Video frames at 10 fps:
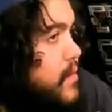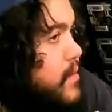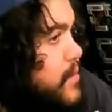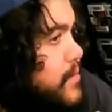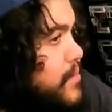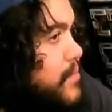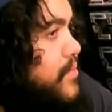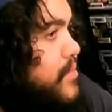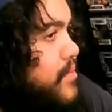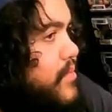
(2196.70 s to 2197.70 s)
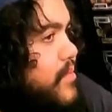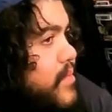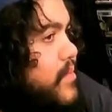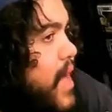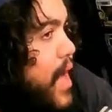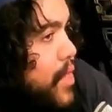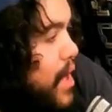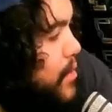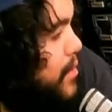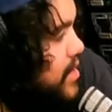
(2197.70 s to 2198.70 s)
Yeah, I like, thought we
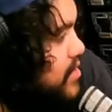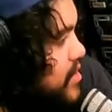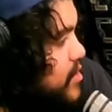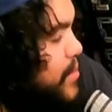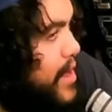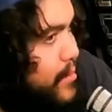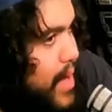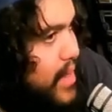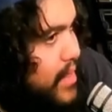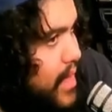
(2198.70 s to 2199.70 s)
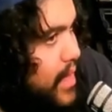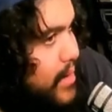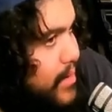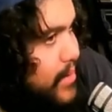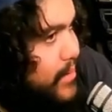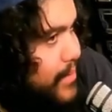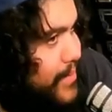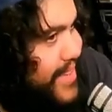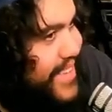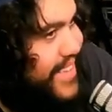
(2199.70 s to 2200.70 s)
were you, gonna see Spider Man at the end.
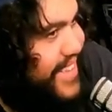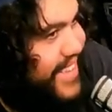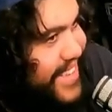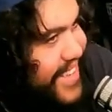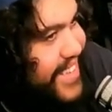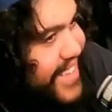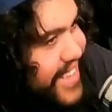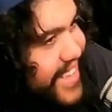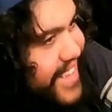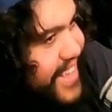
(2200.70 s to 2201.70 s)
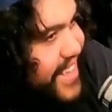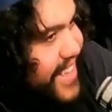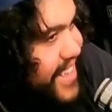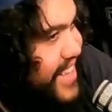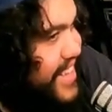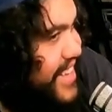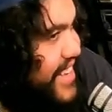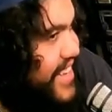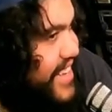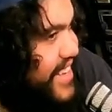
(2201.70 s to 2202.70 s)
That'd have been cool. That that should have
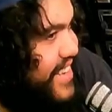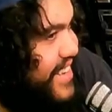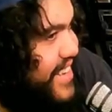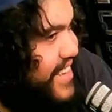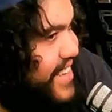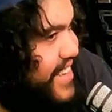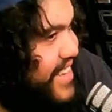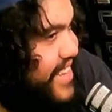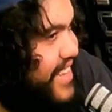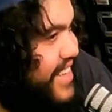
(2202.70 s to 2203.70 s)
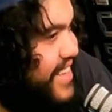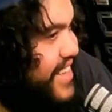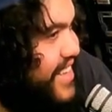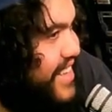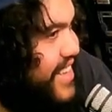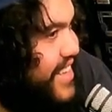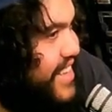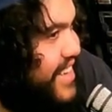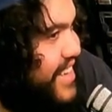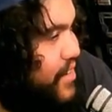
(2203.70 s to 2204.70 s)
been, especially how it was so close to the
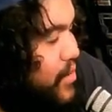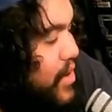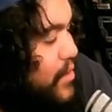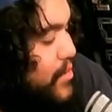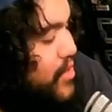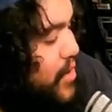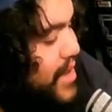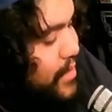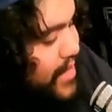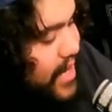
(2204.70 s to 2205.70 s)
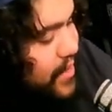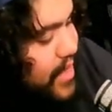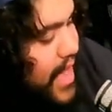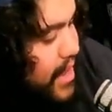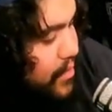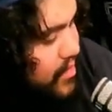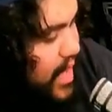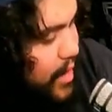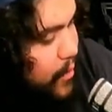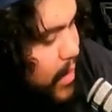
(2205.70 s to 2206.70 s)
release. Well, it was so. It was not even that. It was like
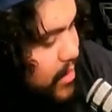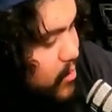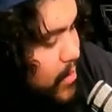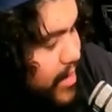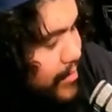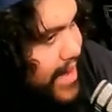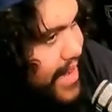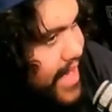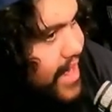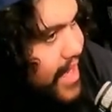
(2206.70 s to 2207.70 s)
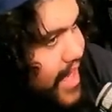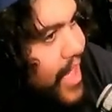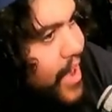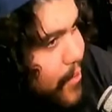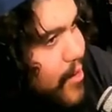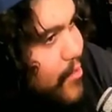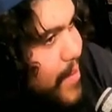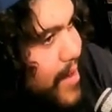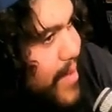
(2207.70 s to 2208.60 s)
where Spider Man Plaza, everything. Where yeah. Spider Man